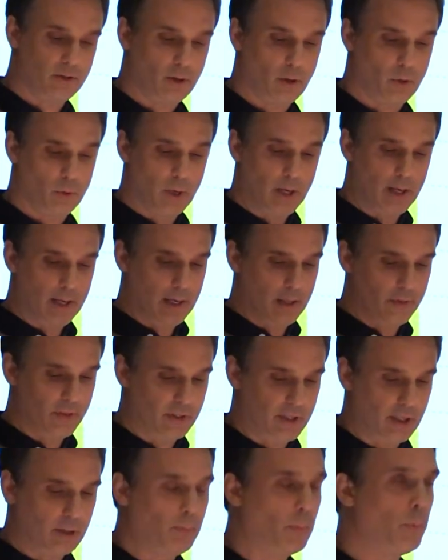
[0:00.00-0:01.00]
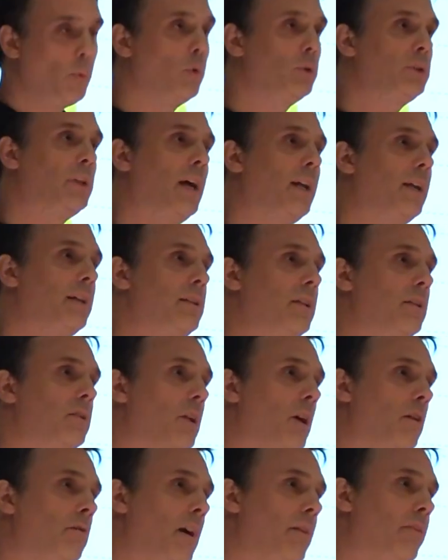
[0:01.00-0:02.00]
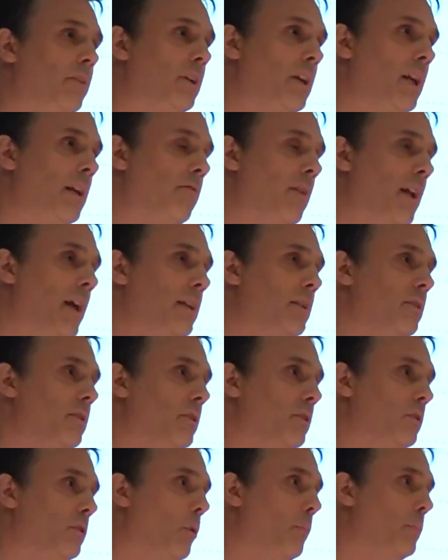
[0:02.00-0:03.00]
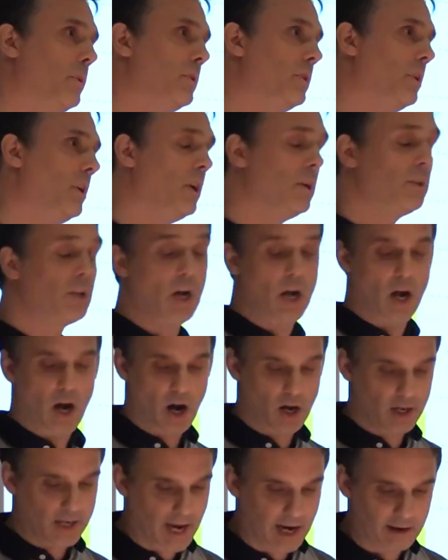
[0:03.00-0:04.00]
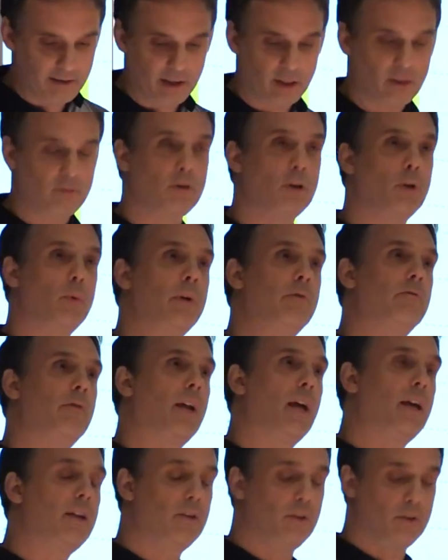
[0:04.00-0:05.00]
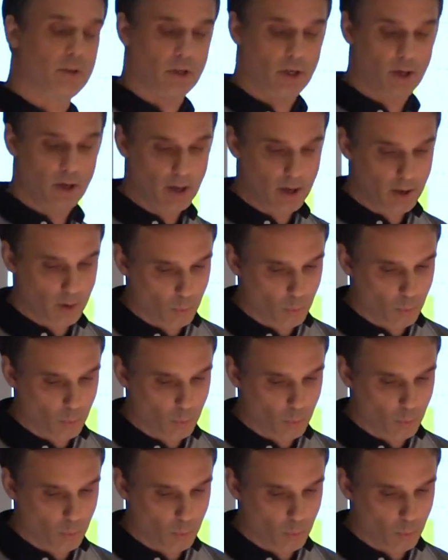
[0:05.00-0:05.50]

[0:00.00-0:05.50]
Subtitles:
So the disproportionalities that are evident in relation to stop and search are carried through in relation to